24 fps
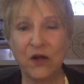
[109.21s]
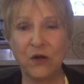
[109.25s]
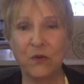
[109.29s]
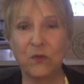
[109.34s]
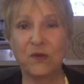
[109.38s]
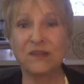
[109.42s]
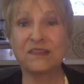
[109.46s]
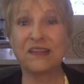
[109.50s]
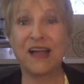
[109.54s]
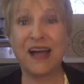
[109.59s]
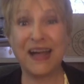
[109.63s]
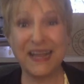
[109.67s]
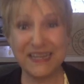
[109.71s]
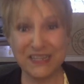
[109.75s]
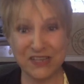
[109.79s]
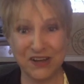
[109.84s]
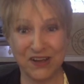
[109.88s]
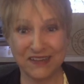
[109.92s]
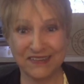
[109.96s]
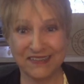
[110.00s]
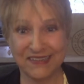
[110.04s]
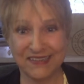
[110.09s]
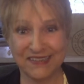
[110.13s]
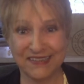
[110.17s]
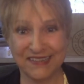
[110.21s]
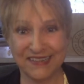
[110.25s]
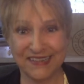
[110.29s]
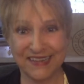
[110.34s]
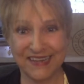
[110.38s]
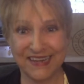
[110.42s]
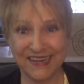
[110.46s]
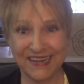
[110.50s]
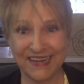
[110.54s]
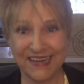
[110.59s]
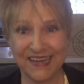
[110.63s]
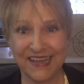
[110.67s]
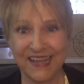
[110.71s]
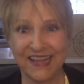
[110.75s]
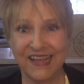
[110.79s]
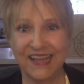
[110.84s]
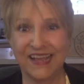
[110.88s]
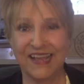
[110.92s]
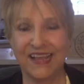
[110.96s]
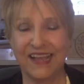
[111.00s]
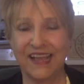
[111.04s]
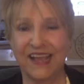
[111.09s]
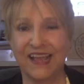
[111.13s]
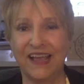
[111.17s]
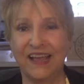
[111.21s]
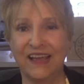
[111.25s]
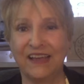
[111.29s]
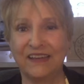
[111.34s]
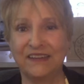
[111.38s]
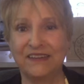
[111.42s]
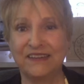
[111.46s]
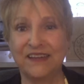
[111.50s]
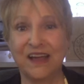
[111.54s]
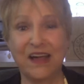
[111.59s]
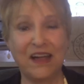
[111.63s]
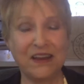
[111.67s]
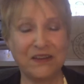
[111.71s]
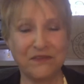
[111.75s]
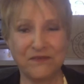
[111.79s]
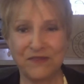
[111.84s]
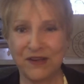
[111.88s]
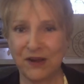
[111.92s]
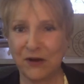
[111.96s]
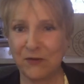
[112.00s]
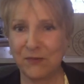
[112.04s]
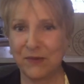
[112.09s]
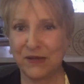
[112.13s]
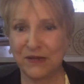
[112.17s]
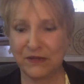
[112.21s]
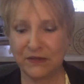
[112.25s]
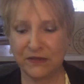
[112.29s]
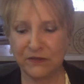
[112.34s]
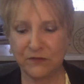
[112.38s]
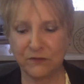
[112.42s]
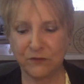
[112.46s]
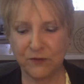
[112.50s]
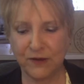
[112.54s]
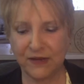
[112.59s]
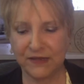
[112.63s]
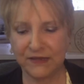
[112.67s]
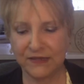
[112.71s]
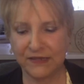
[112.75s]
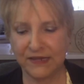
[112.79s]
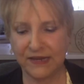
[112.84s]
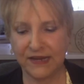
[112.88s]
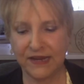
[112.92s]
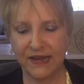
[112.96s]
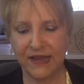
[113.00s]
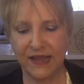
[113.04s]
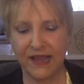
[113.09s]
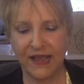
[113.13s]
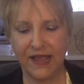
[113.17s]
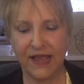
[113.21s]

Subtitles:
was high toxicity and not environmentally friendly,